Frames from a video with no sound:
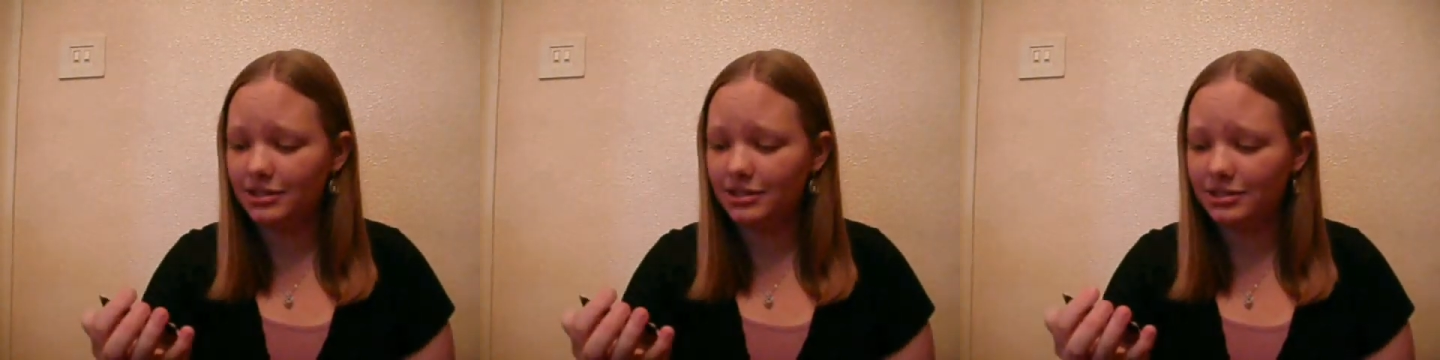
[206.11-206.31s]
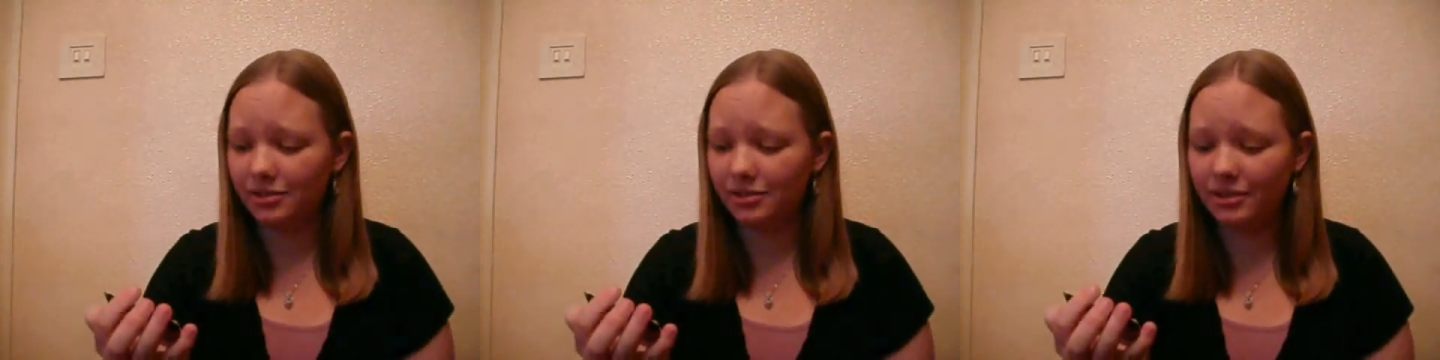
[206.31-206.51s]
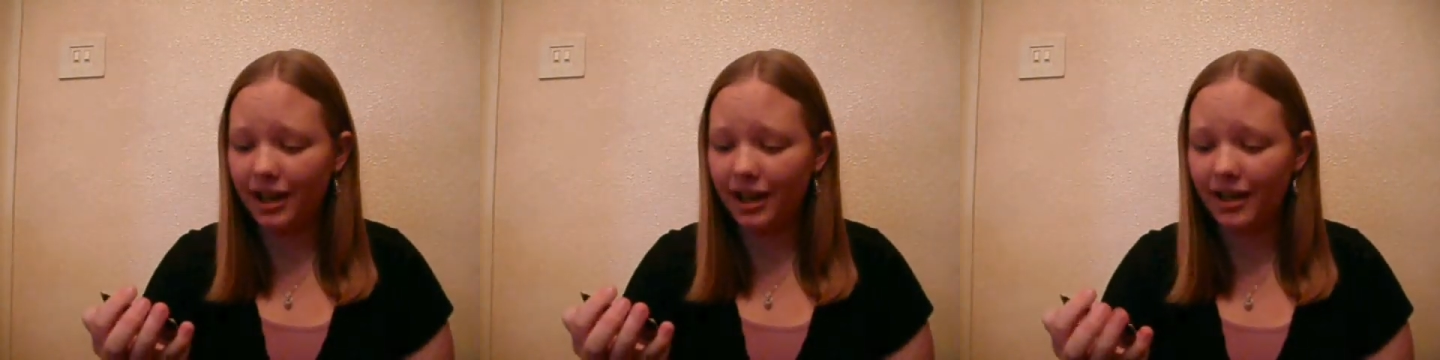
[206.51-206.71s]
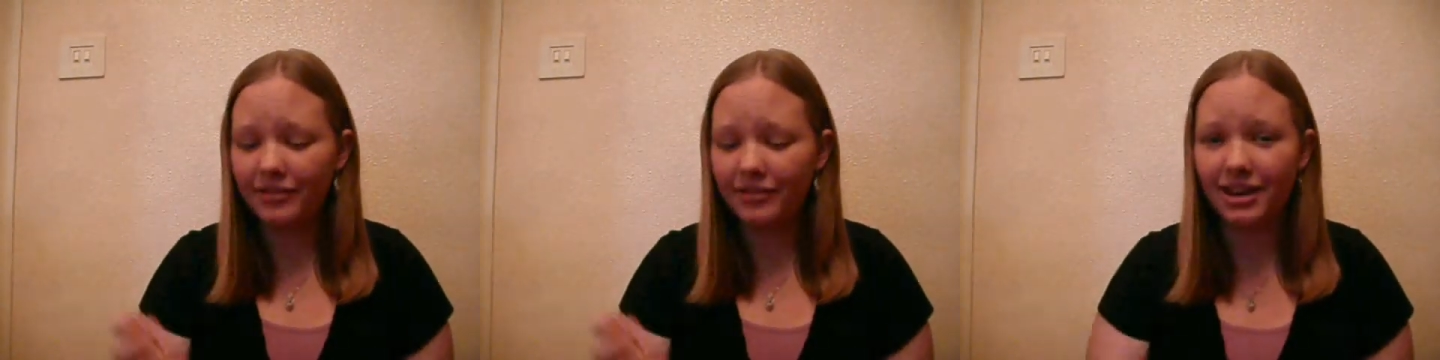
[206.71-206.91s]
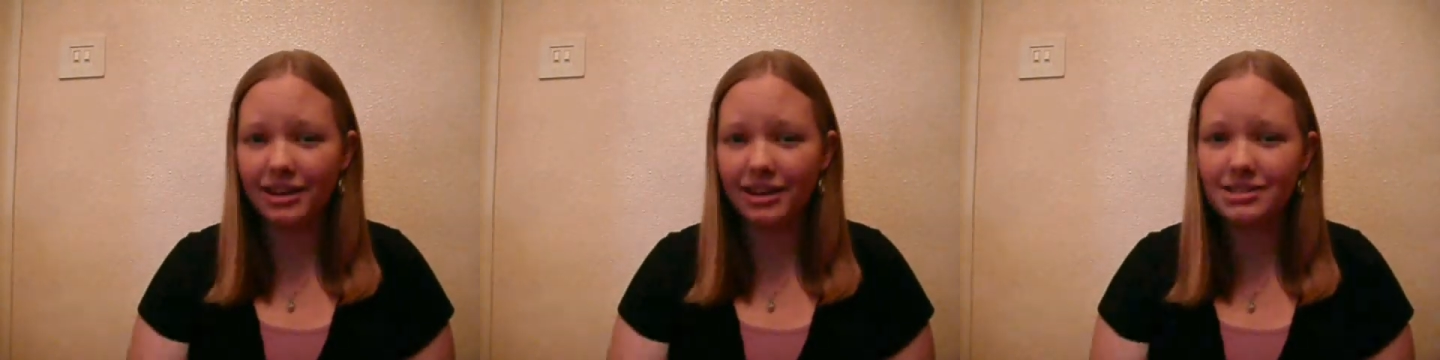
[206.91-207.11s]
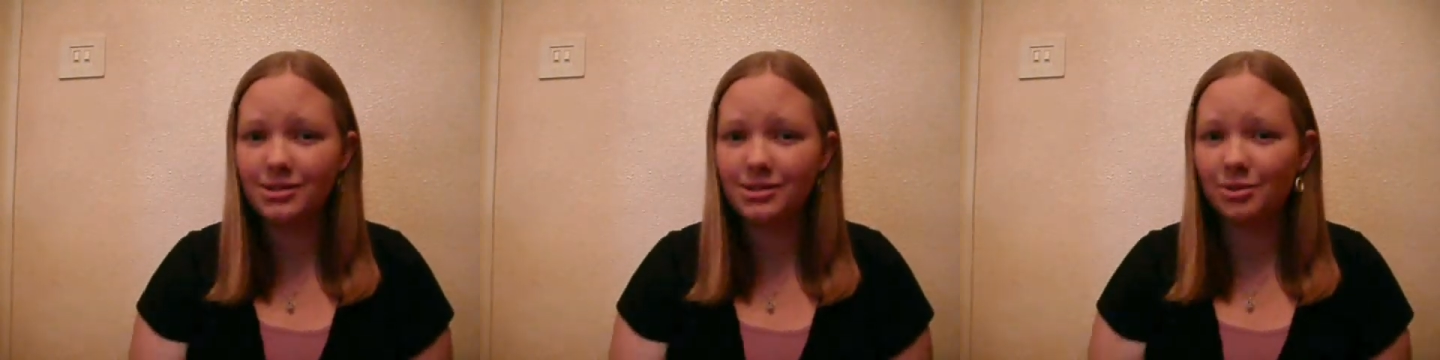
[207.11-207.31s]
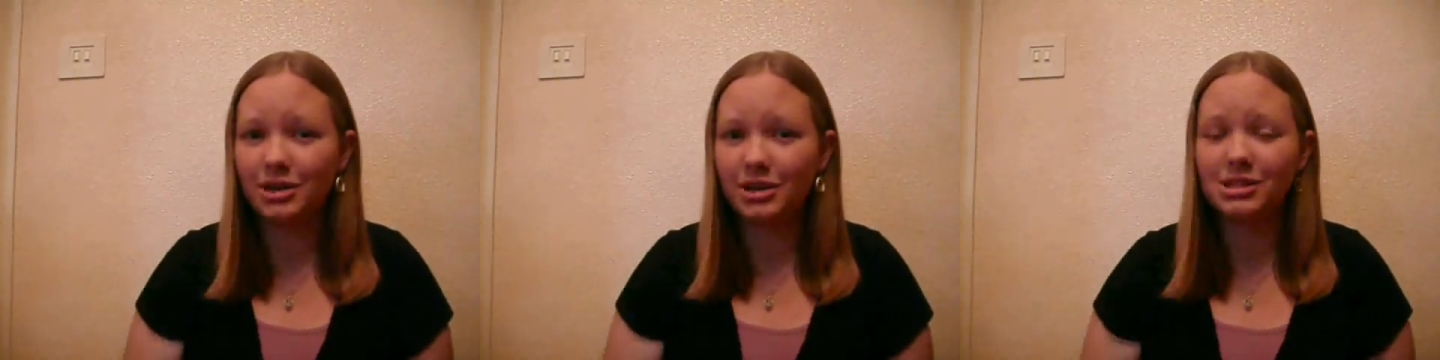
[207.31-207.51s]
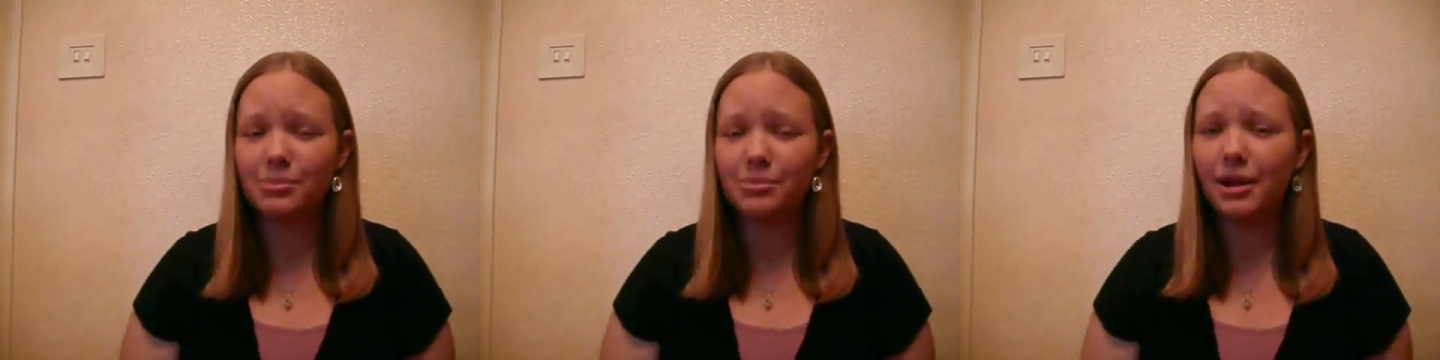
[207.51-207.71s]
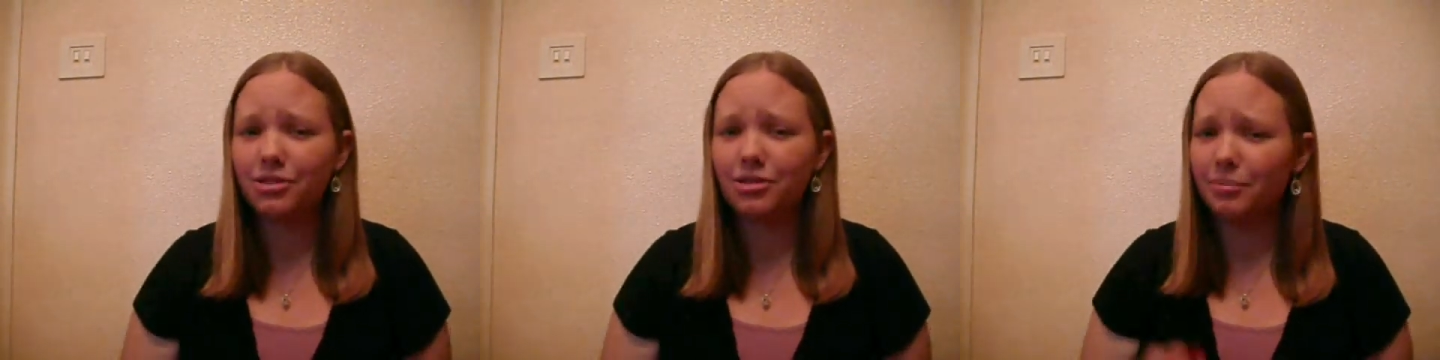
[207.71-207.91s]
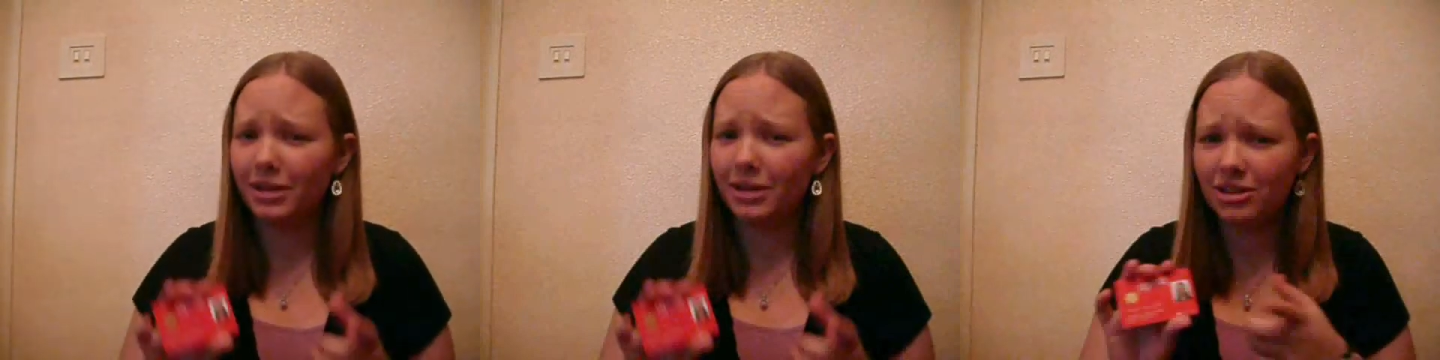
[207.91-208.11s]
don't have any stories about
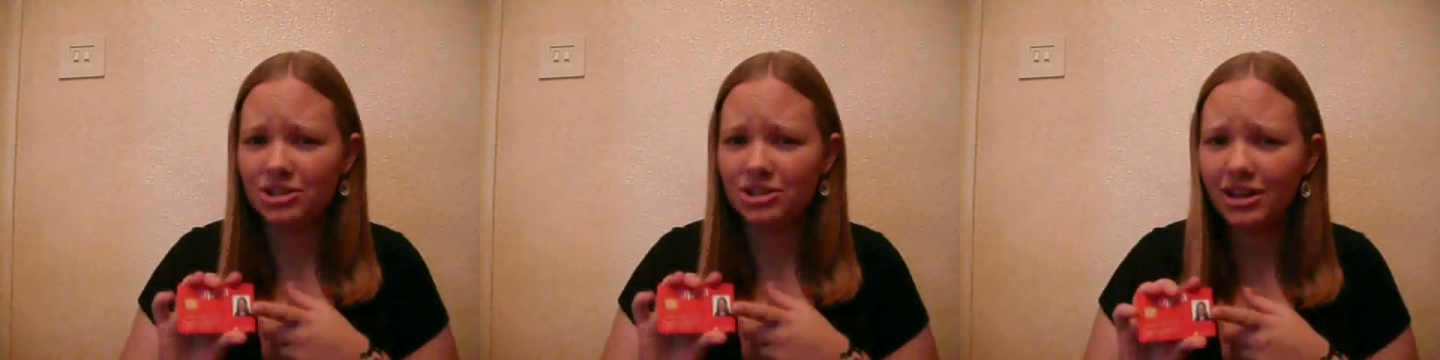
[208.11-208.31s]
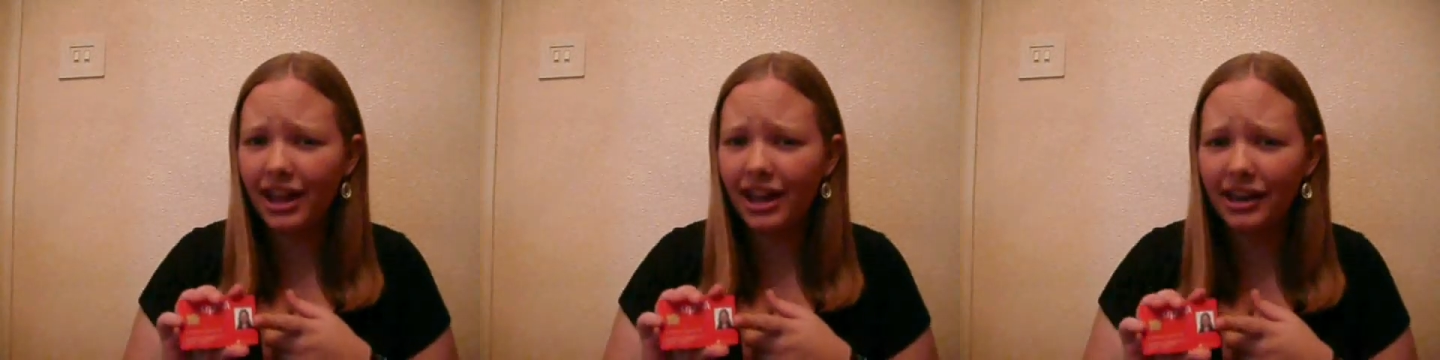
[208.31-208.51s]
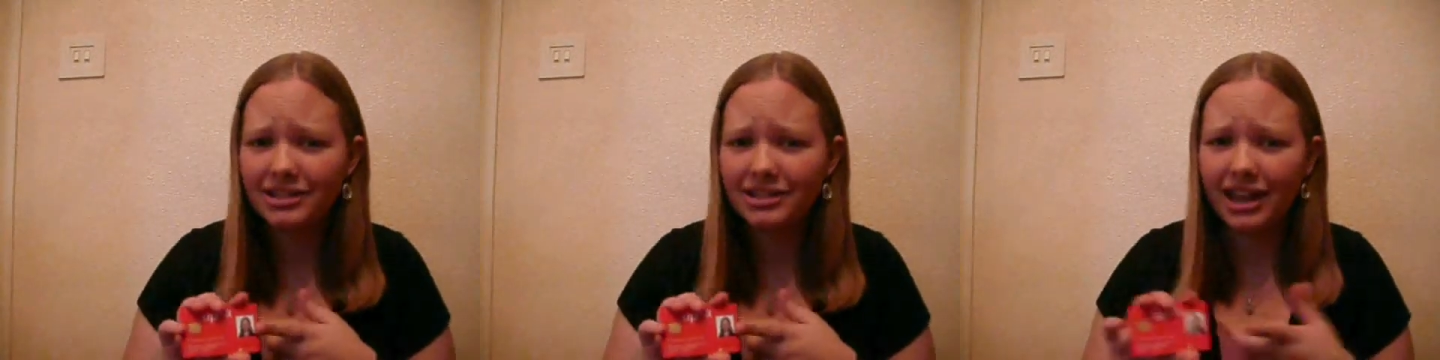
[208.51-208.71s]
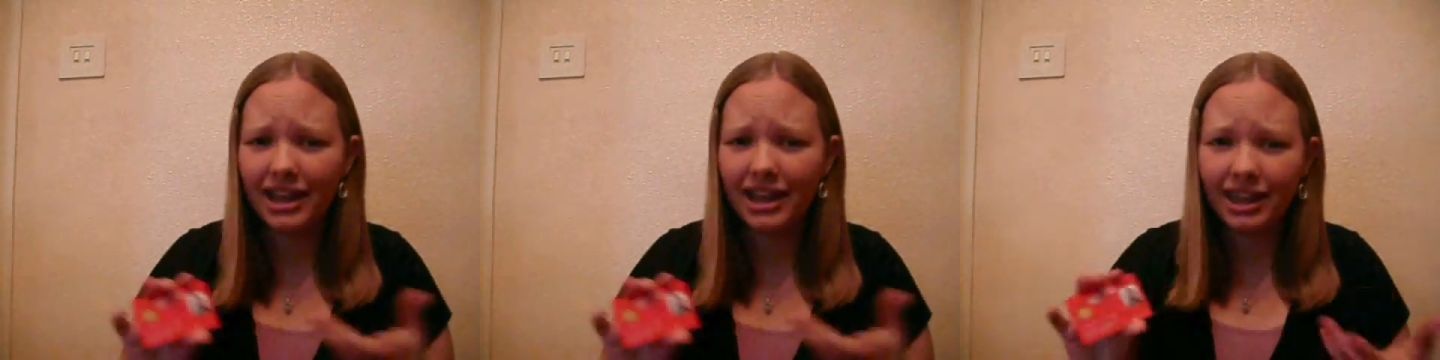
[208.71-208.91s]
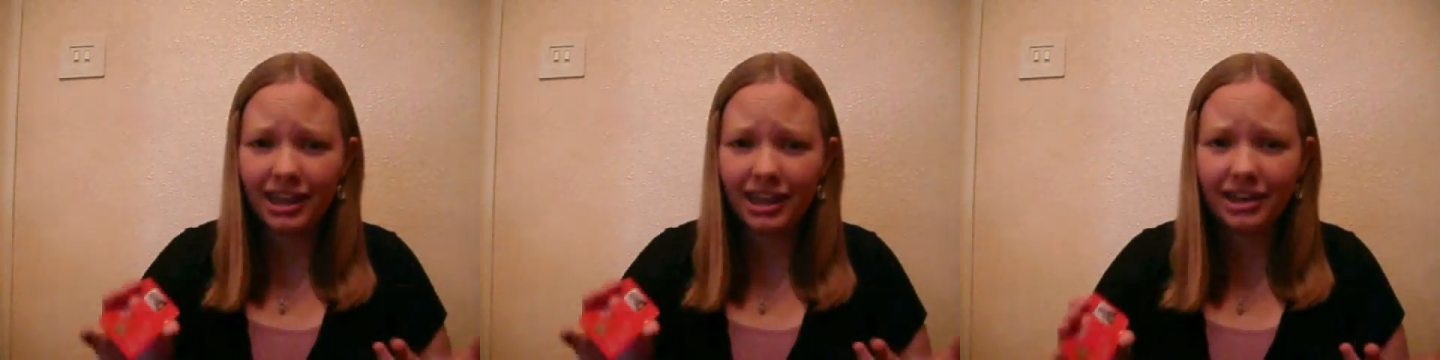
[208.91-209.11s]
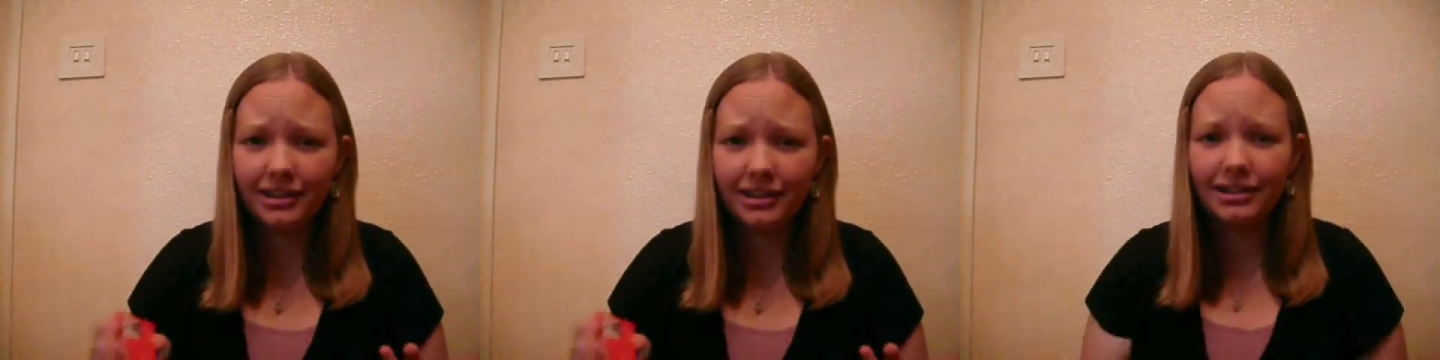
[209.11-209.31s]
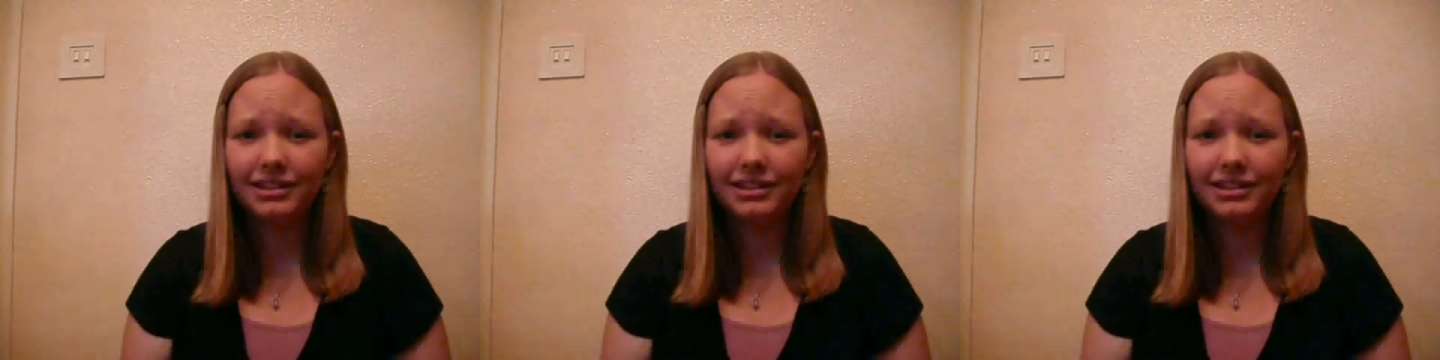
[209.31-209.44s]
the picture getting taken,